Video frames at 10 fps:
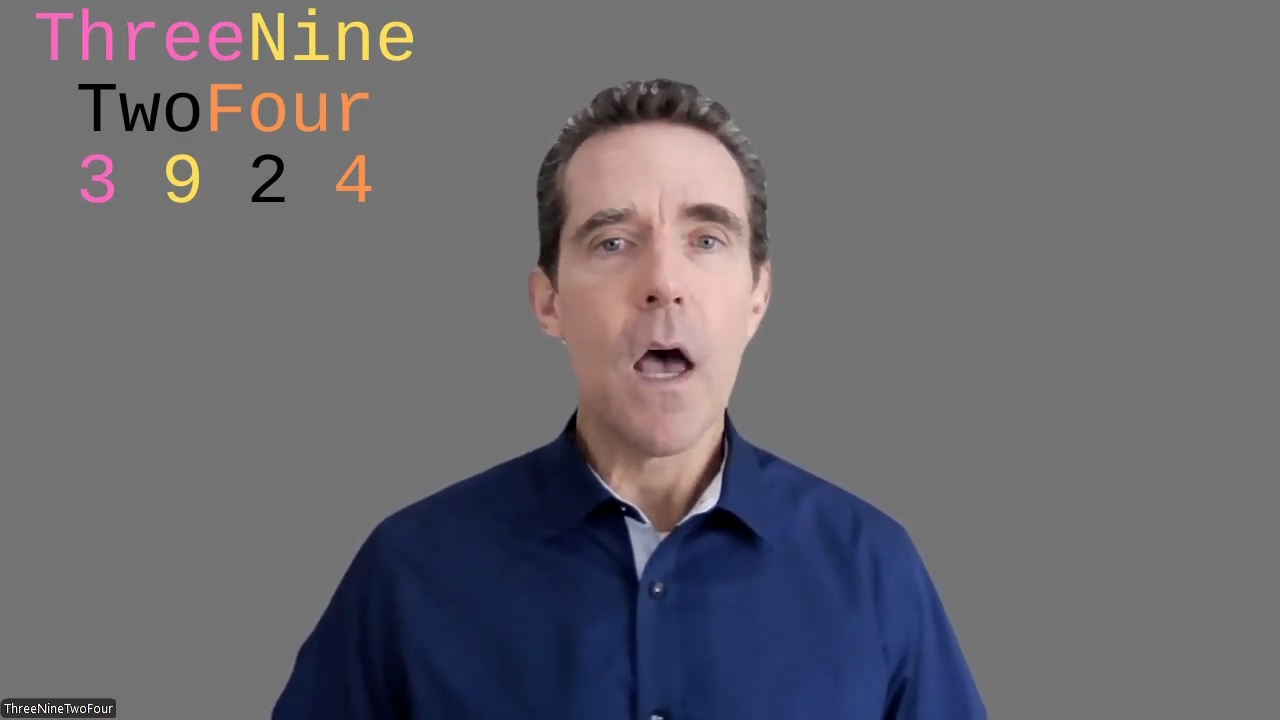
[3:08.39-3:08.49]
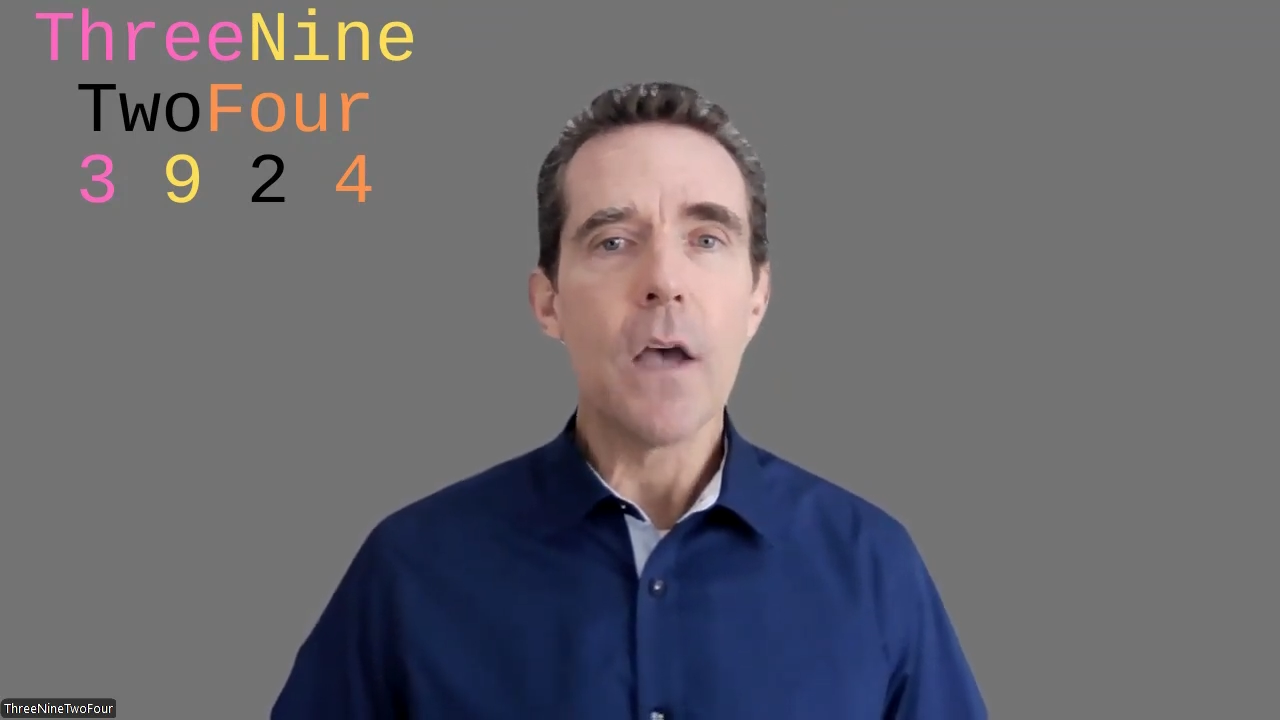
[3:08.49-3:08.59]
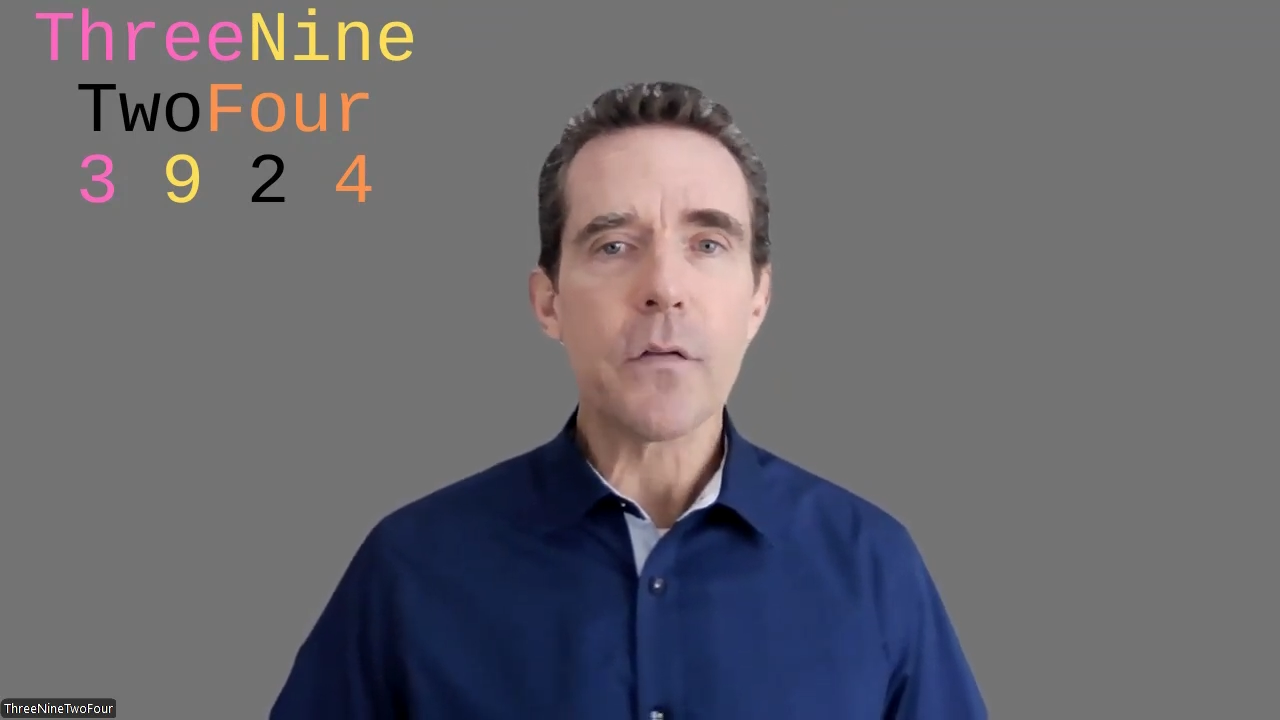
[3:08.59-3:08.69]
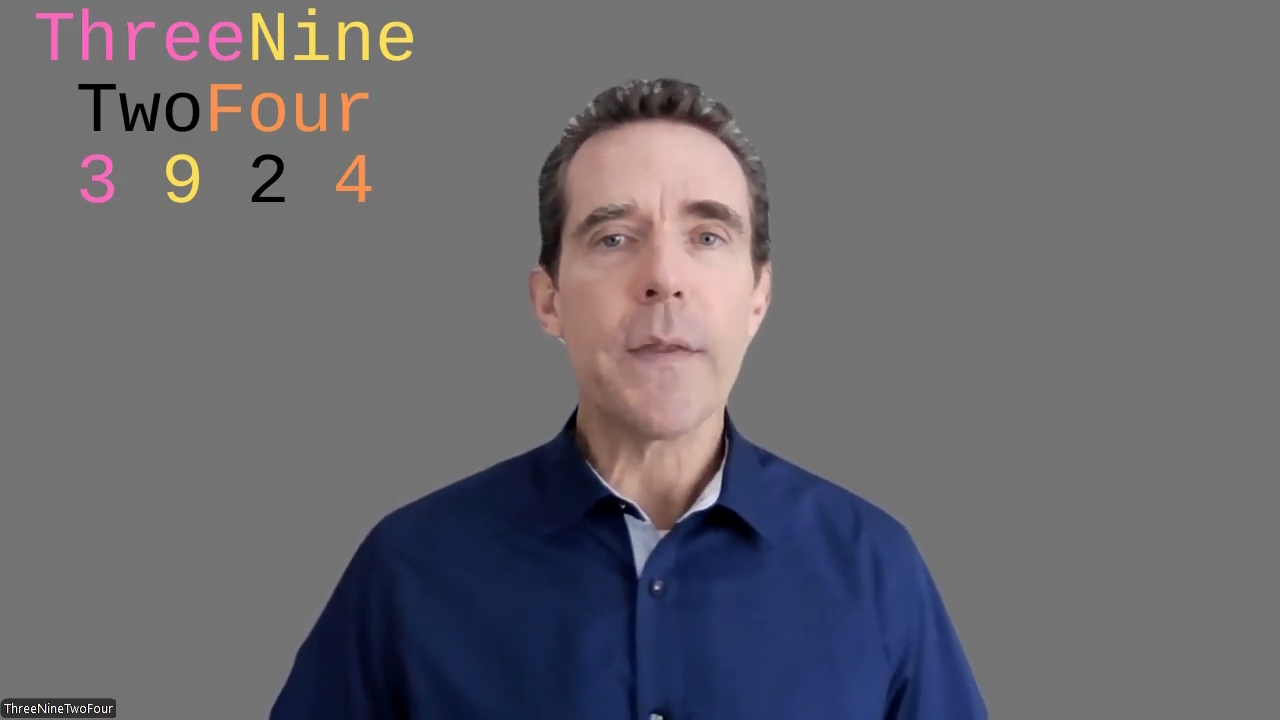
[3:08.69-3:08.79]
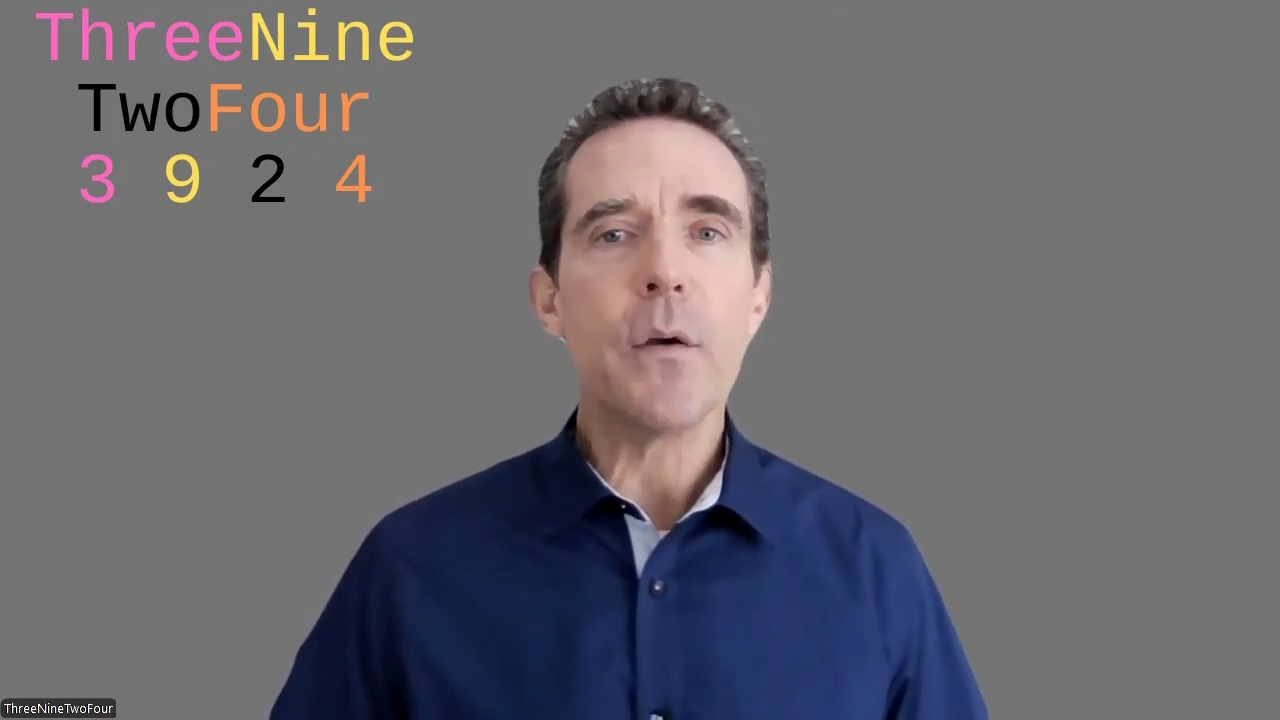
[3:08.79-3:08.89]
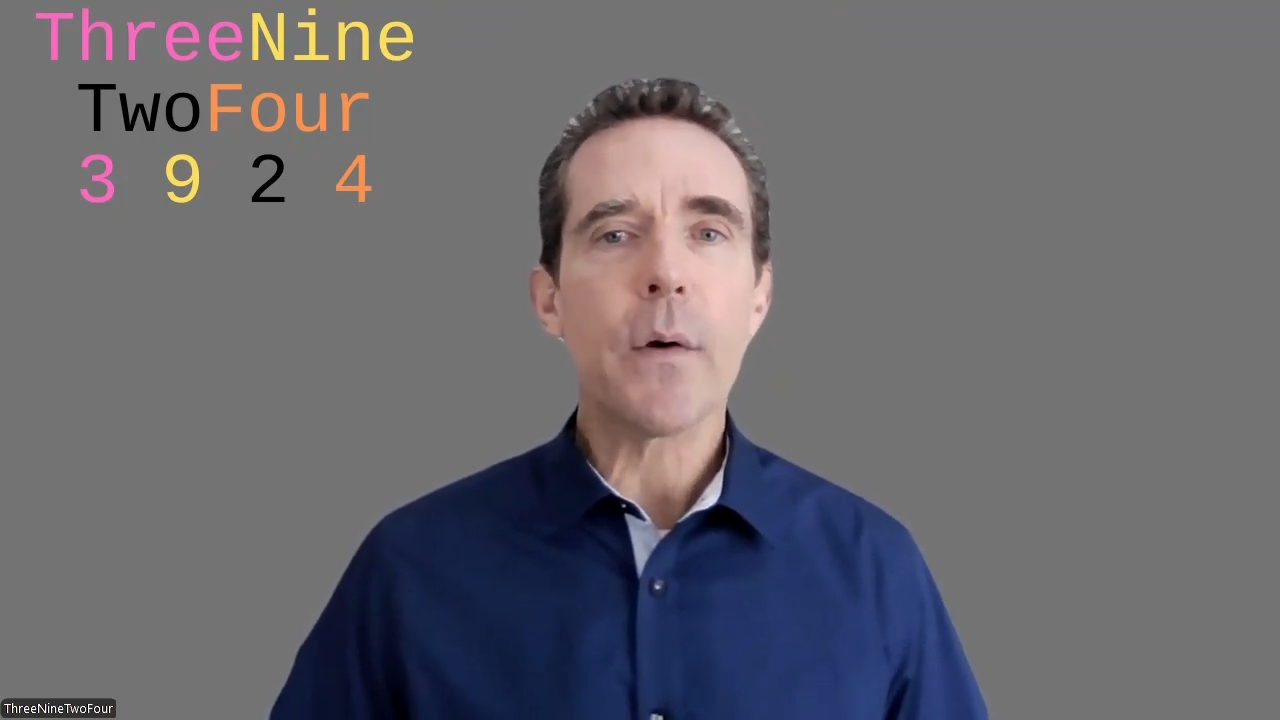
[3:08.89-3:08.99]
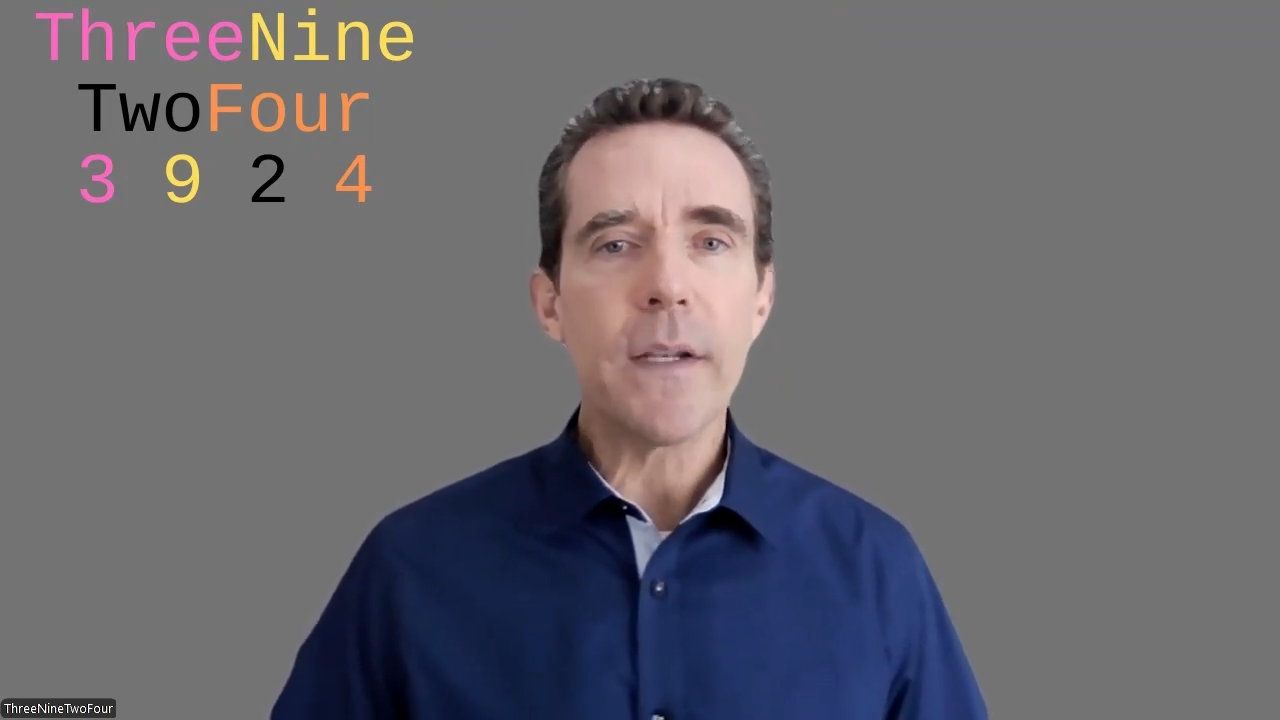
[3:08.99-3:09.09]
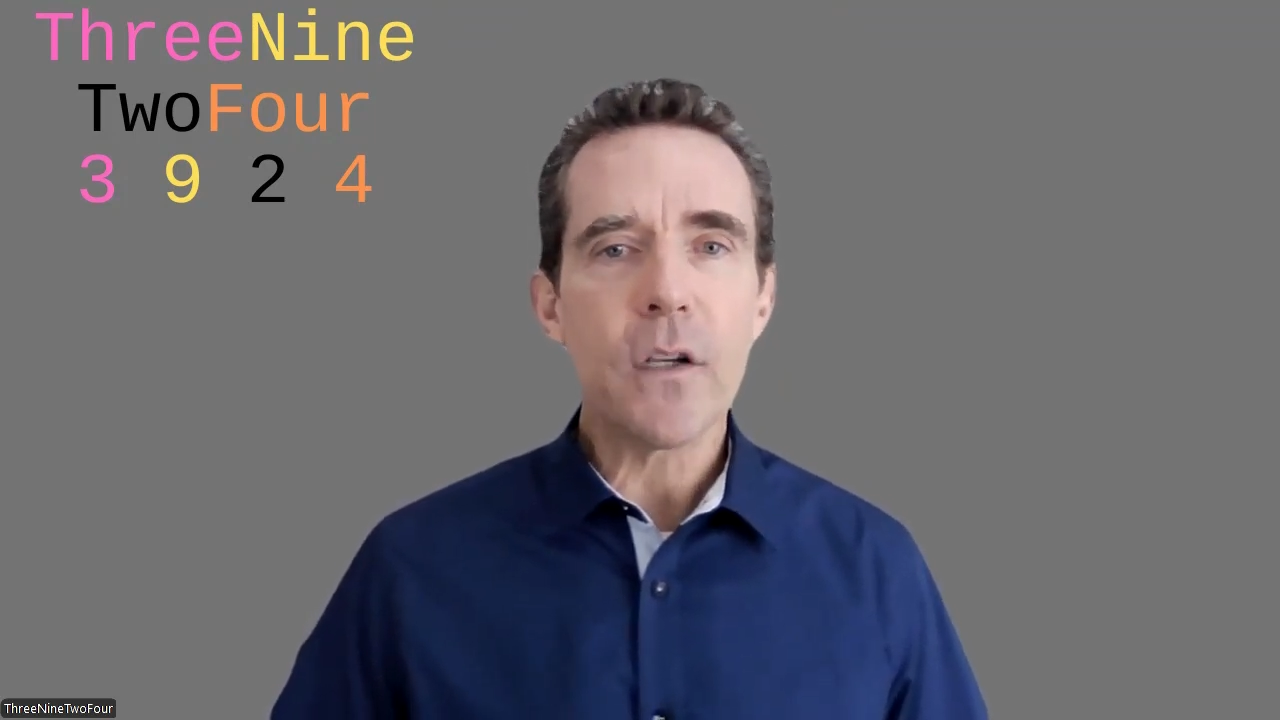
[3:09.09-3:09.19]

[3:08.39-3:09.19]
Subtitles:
so that you can